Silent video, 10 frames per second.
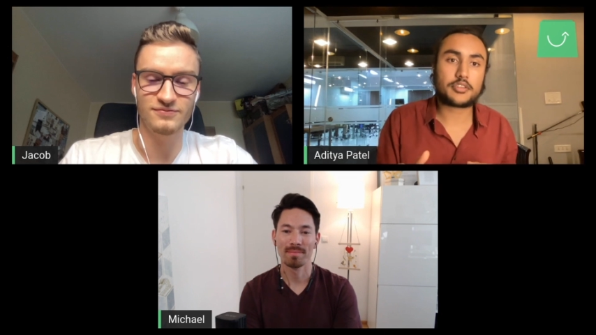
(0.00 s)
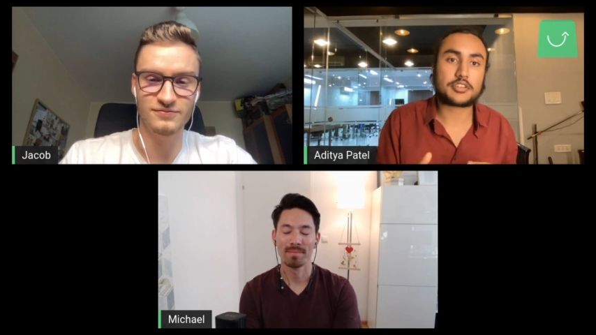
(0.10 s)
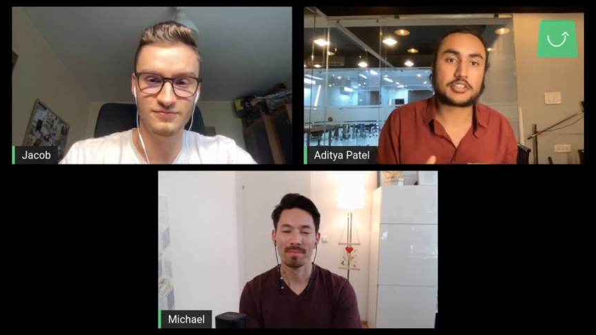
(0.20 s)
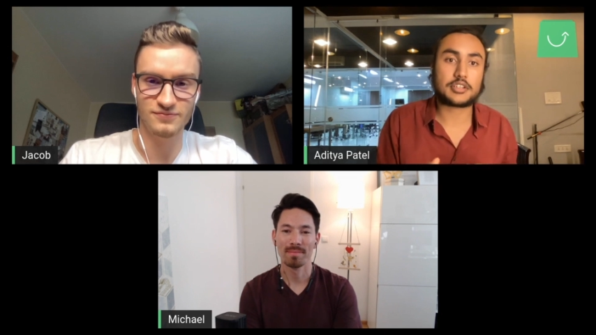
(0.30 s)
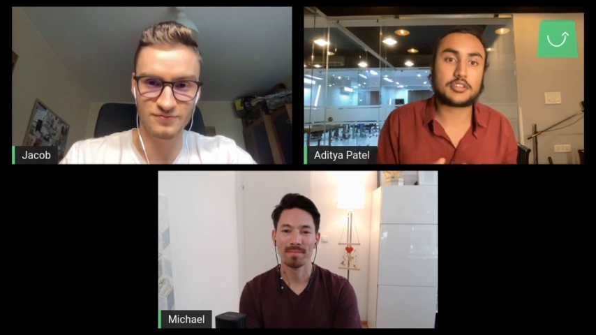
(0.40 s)

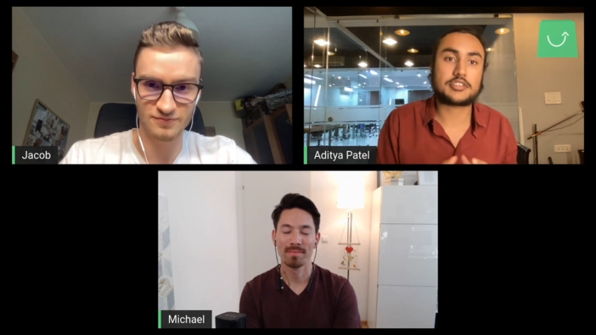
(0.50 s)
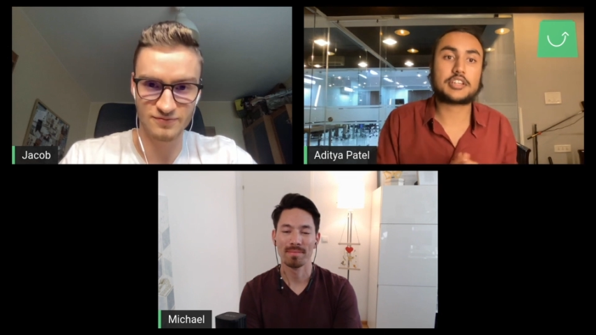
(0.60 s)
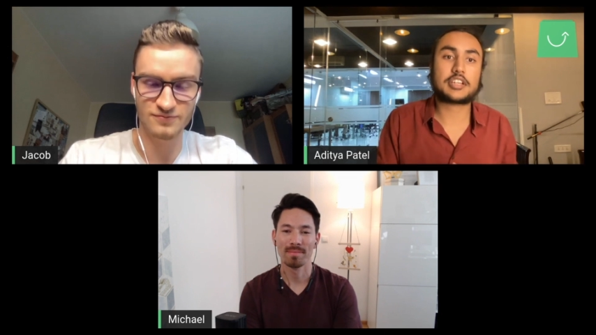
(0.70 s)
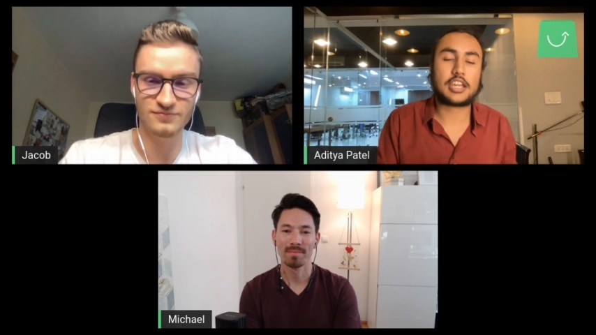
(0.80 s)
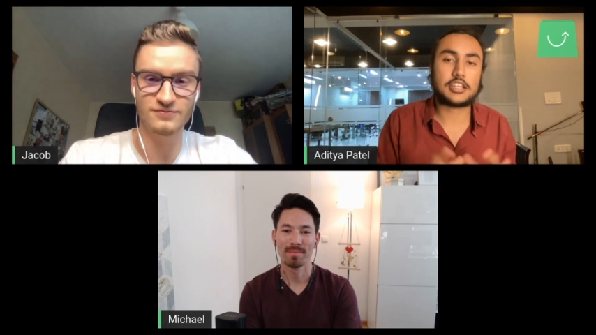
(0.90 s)
Speaker 1: there's a
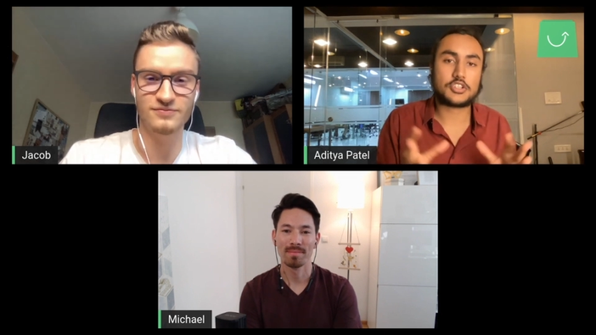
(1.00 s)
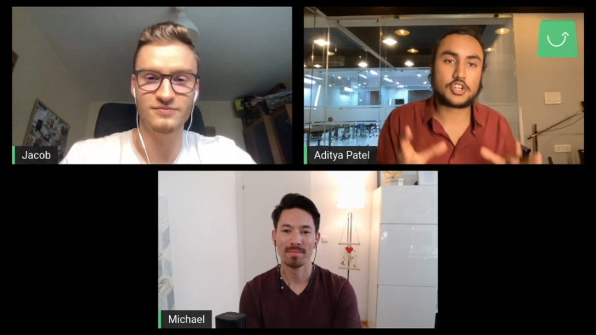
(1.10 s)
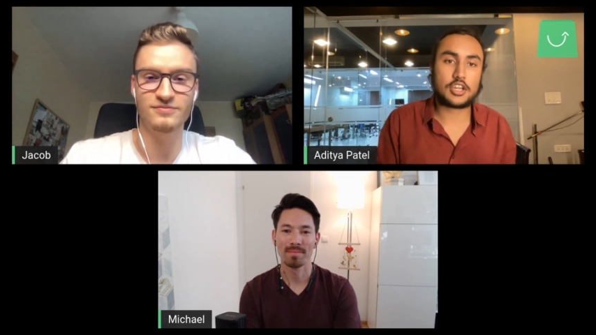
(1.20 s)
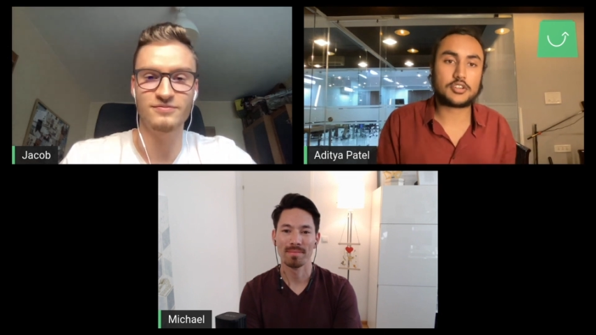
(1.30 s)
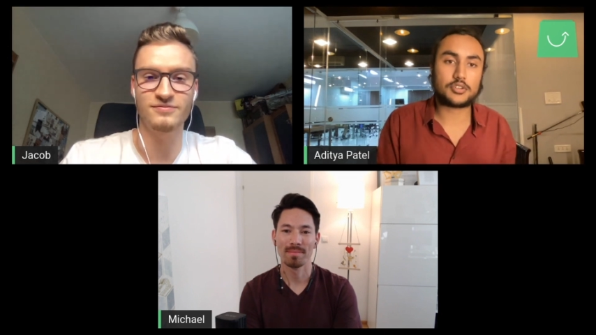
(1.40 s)
dedicated
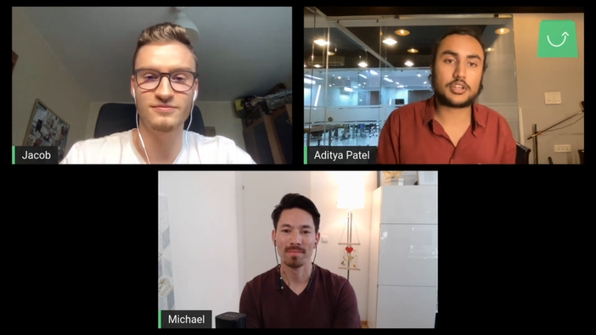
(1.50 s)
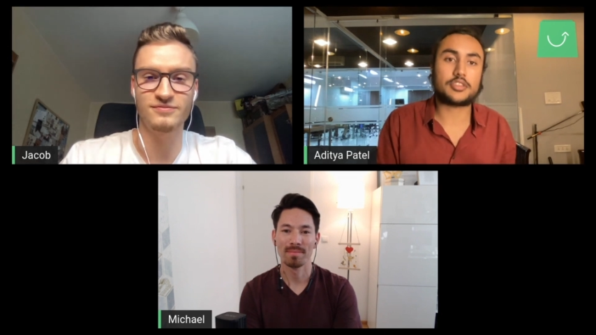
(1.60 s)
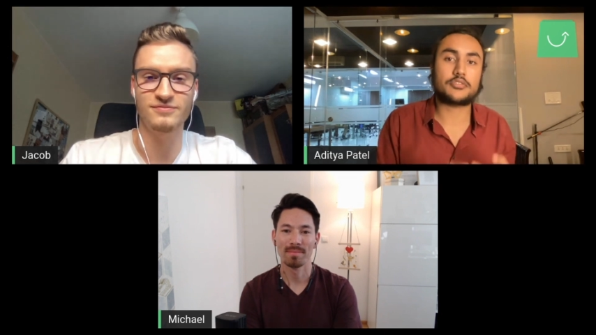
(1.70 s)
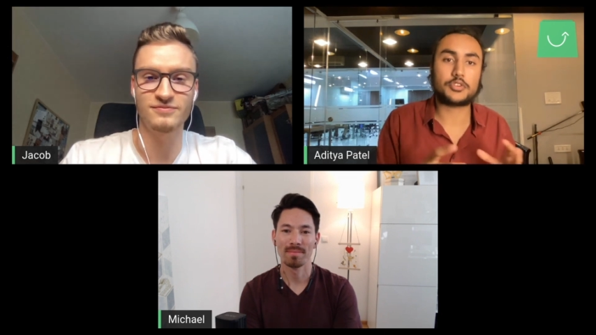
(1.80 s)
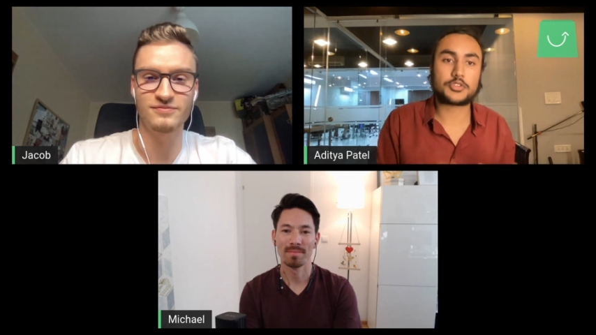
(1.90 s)
channel in
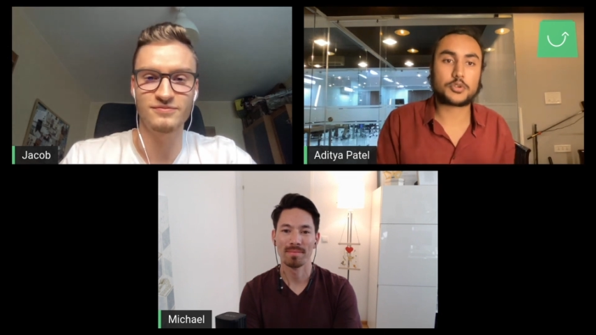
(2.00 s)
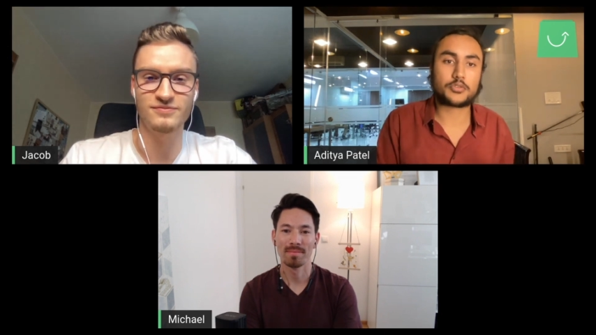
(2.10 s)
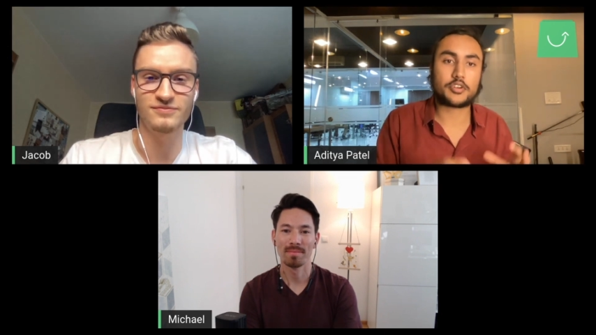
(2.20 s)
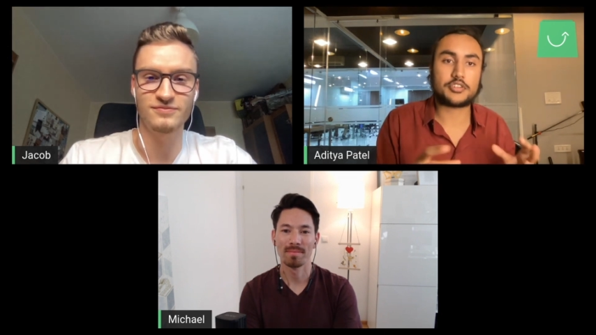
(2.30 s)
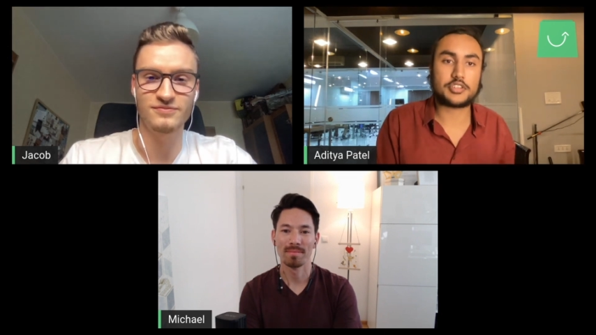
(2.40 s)
the Vue
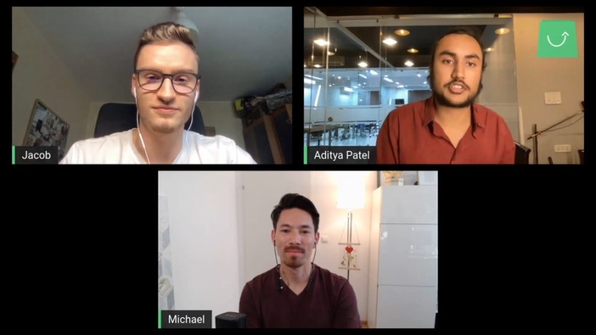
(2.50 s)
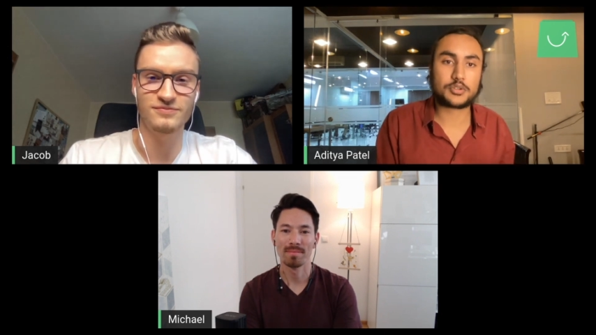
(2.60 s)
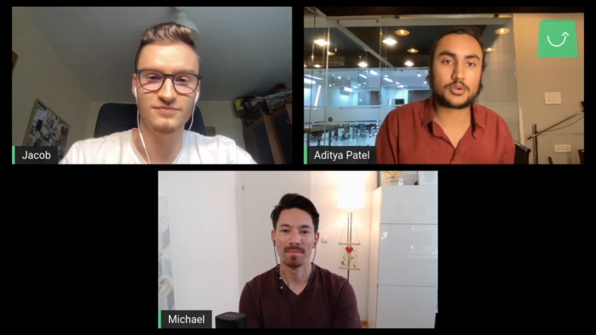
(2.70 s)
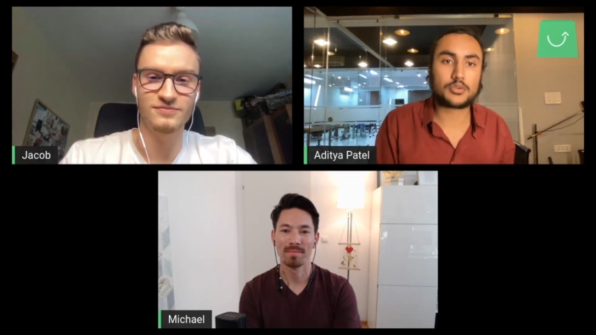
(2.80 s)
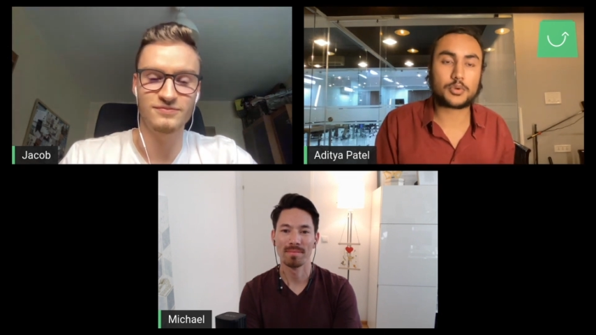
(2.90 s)
Storefront
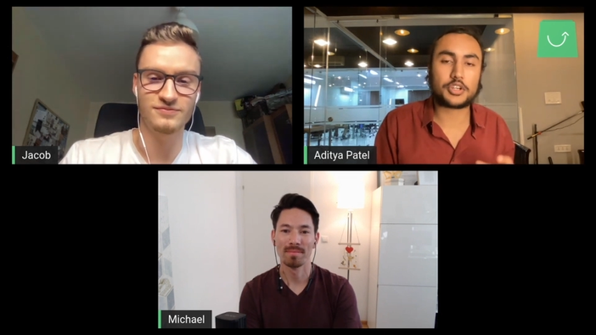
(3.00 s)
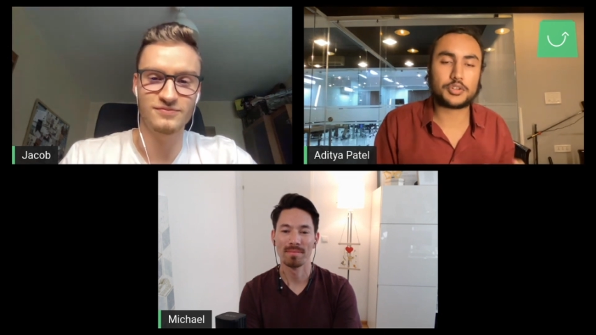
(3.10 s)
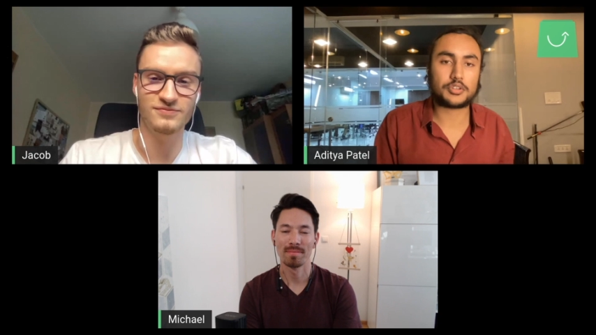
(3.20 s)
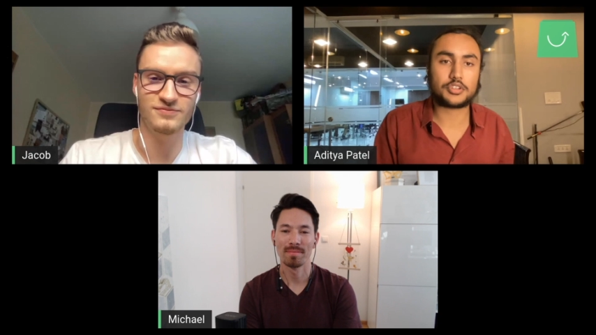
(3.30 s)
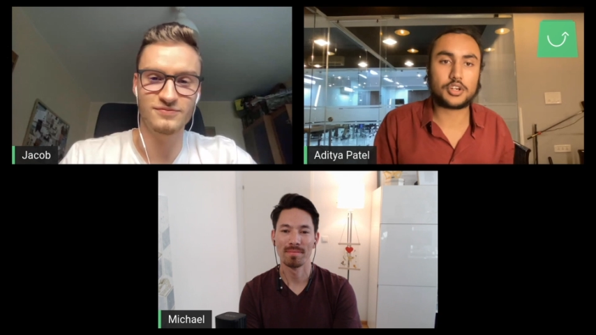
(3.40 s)
Discord where you
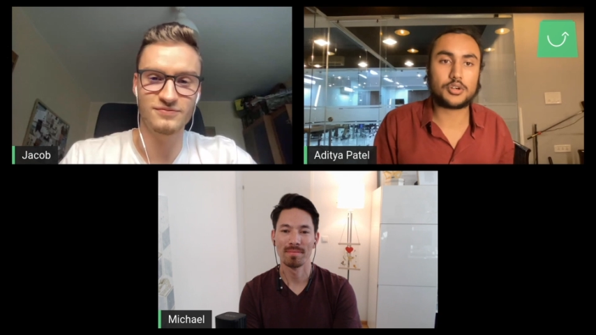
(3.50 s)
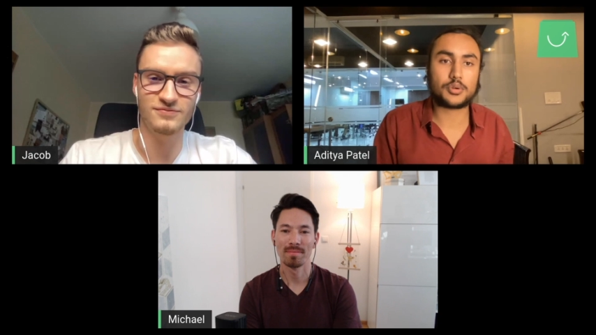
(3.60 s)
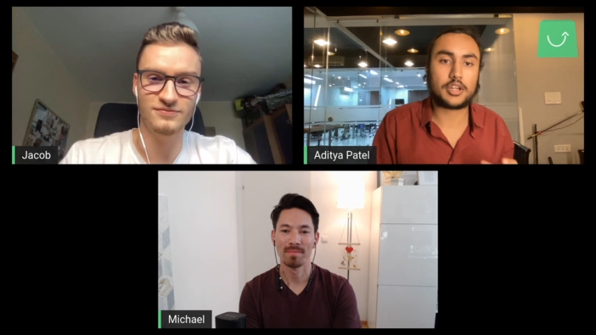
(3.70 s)
can go